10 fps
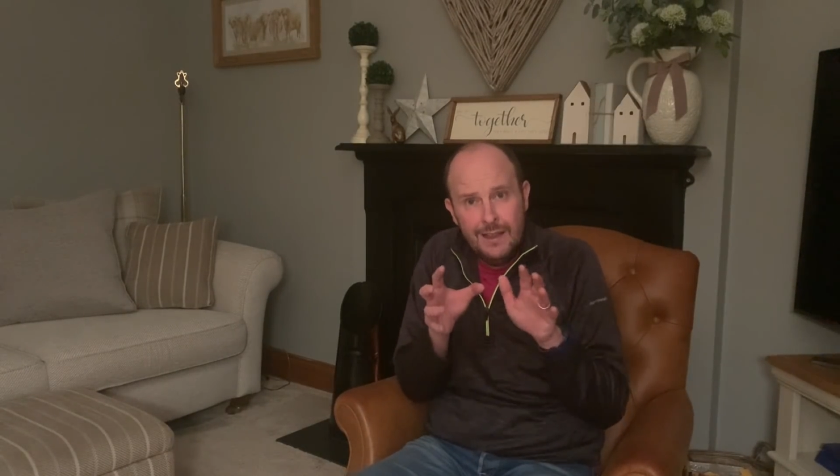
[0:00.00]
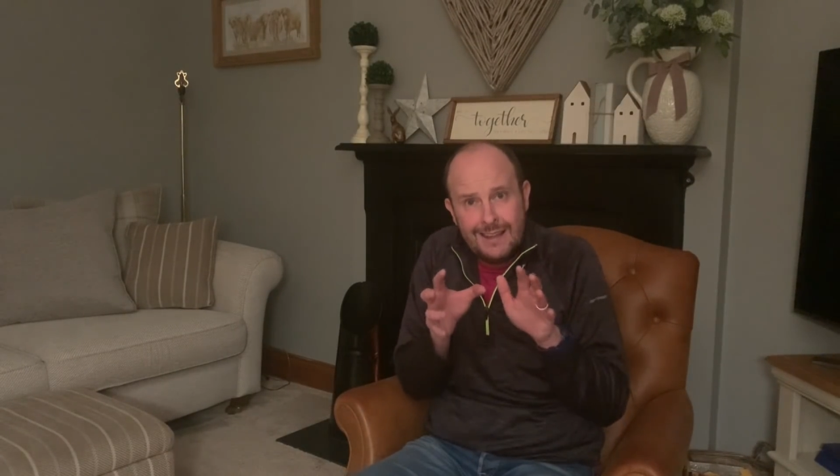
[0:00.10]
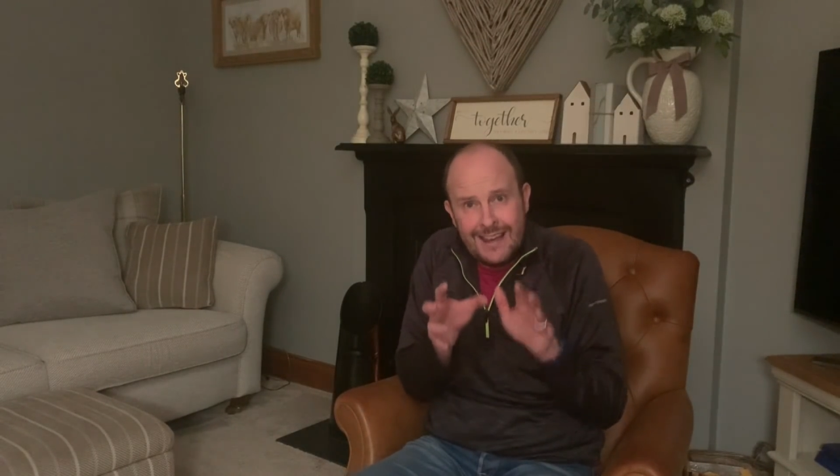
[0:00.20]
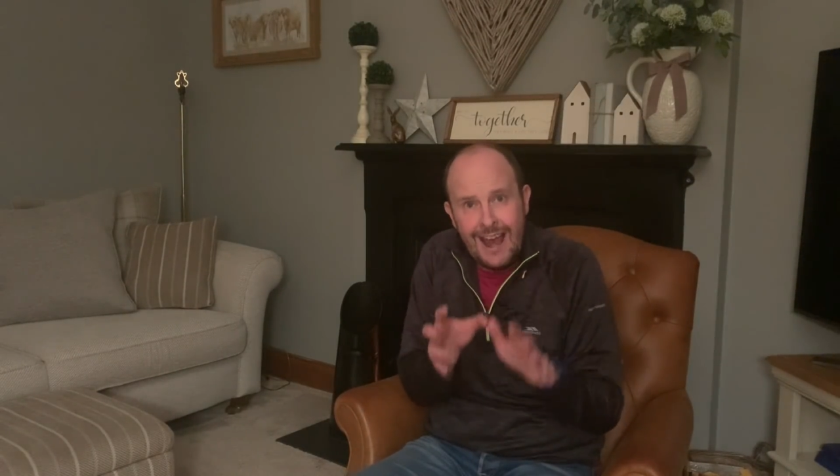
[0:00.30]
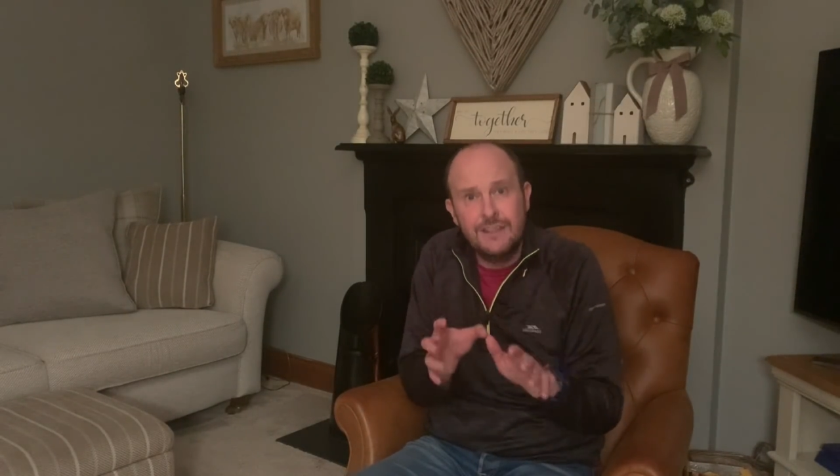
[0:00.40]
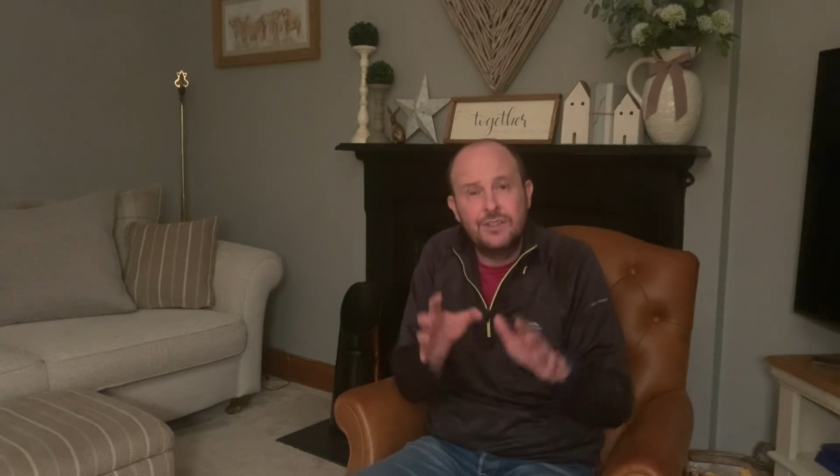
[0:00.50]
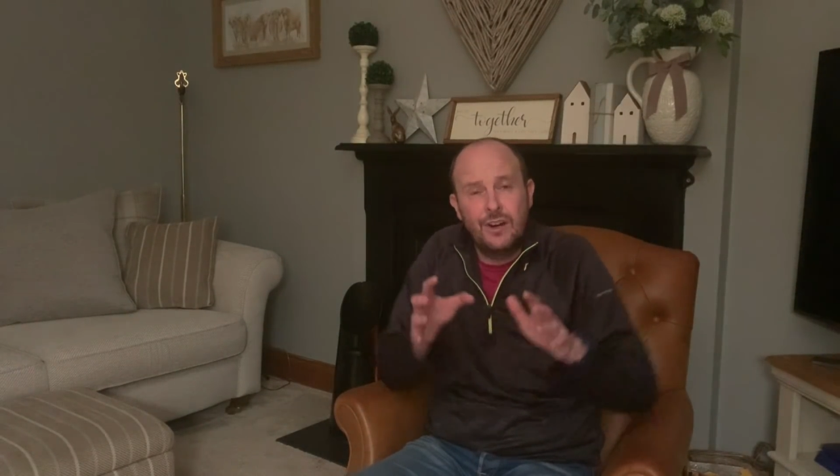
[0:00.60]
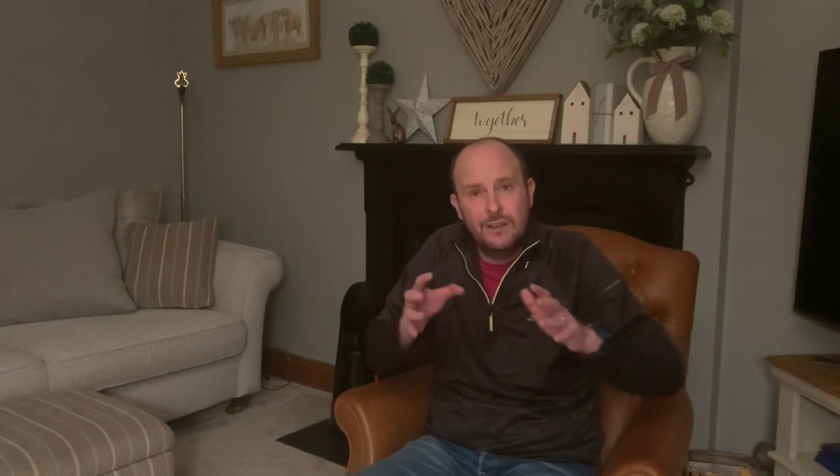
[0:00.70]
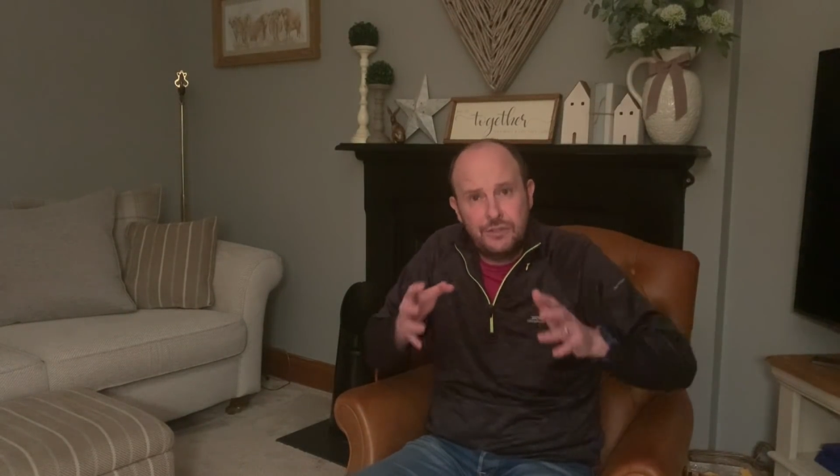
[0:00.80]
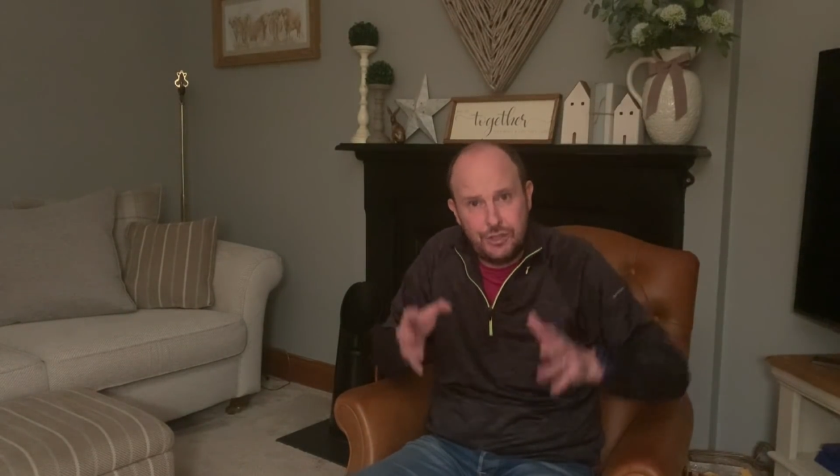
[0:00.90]
cancer
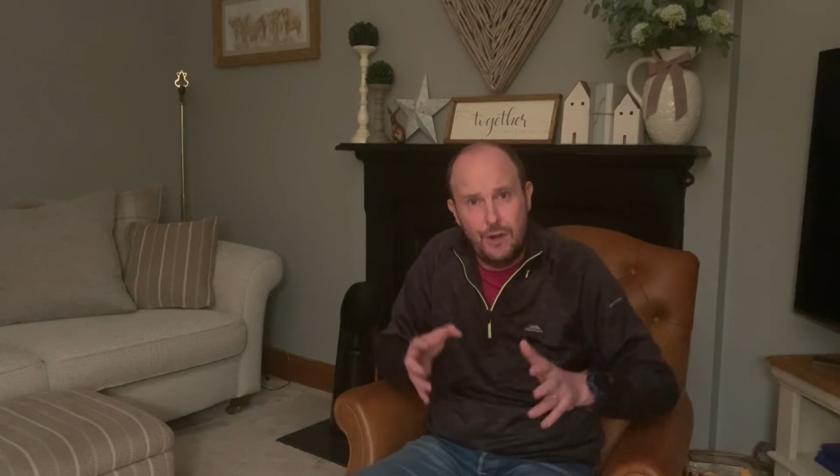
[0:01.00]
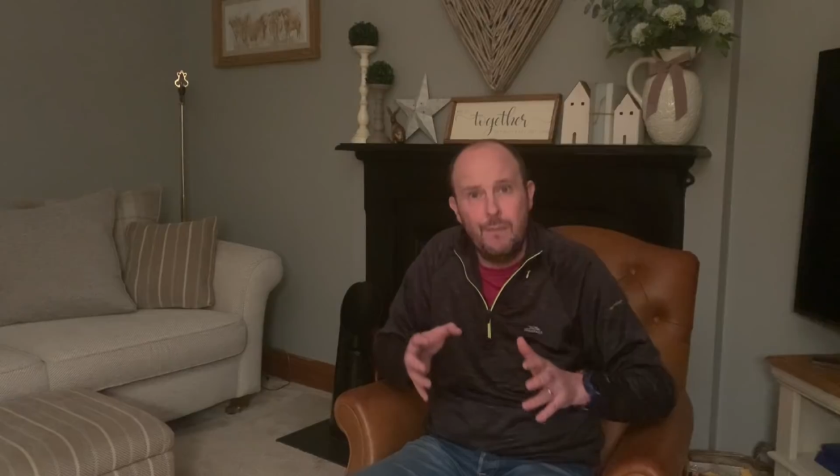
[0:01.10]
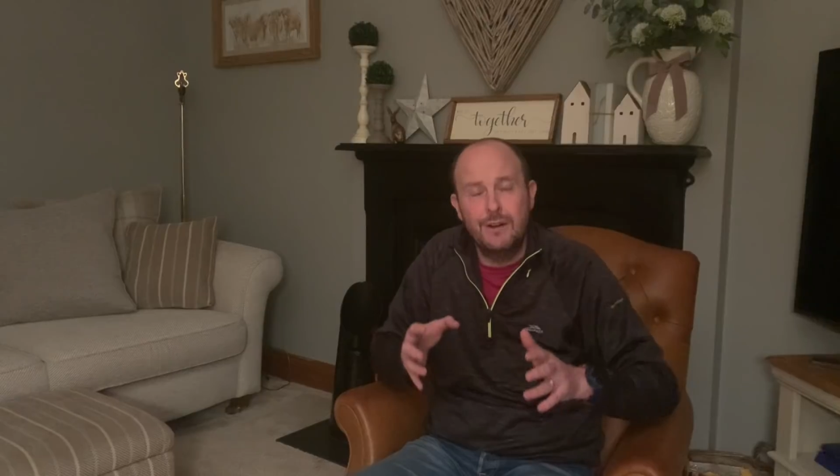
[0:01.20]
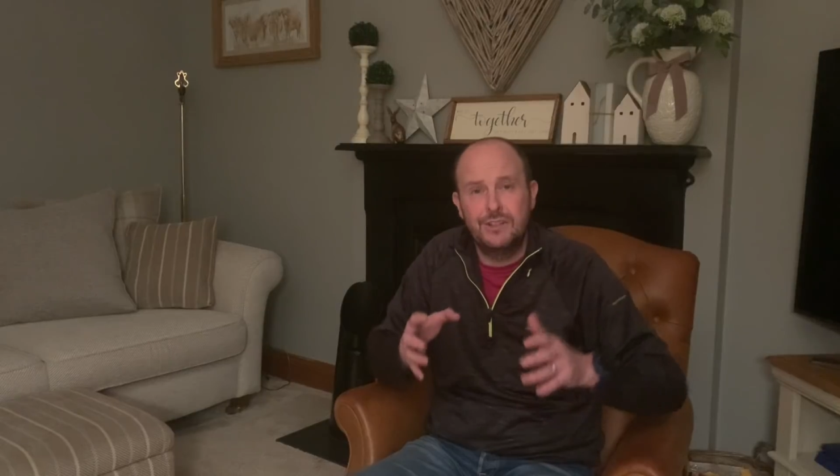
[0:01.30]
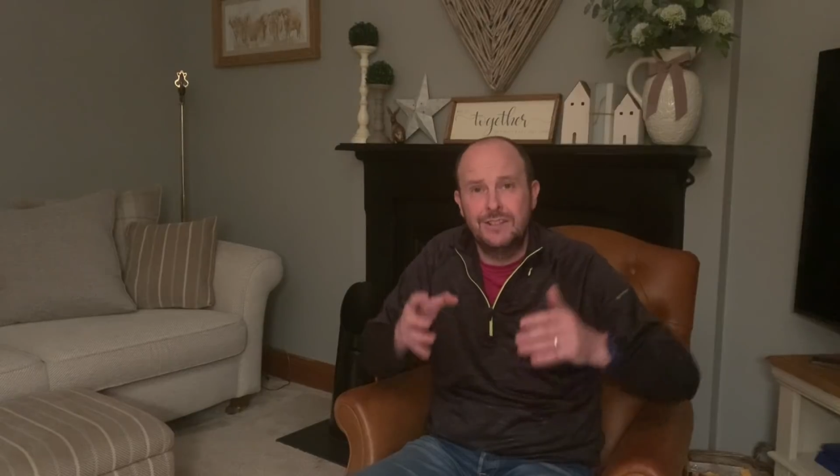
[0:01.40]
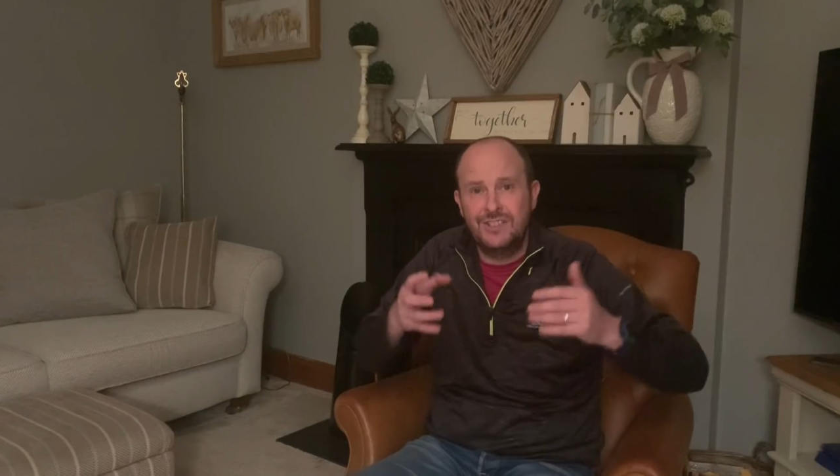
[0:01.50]
and tumours and